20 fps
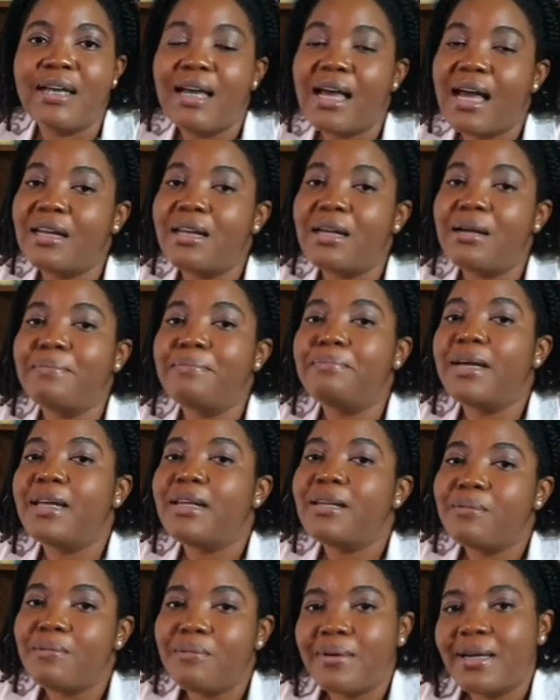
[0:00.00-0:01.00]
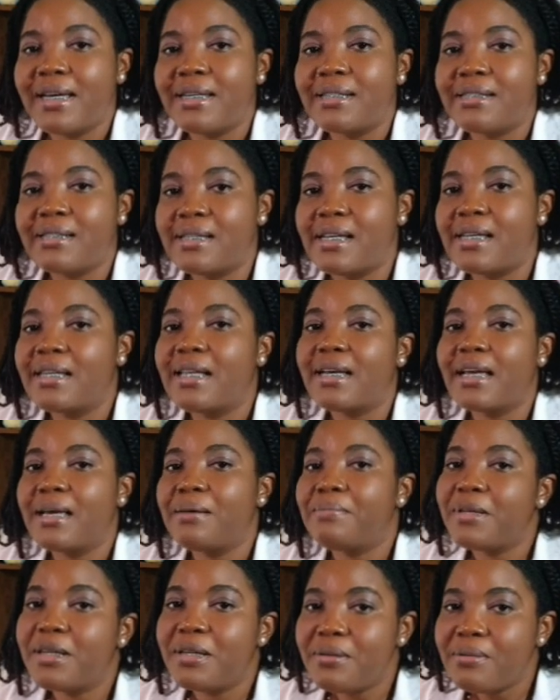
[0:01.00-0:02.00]
And there are many ways that they can
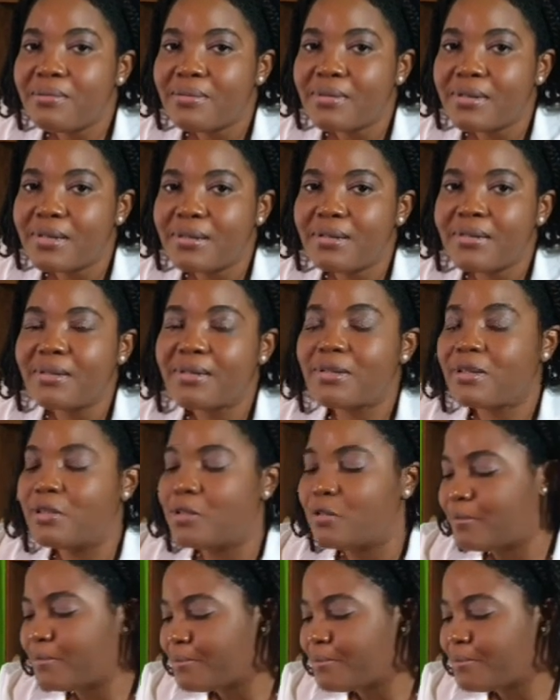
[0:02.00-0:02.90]
be used. So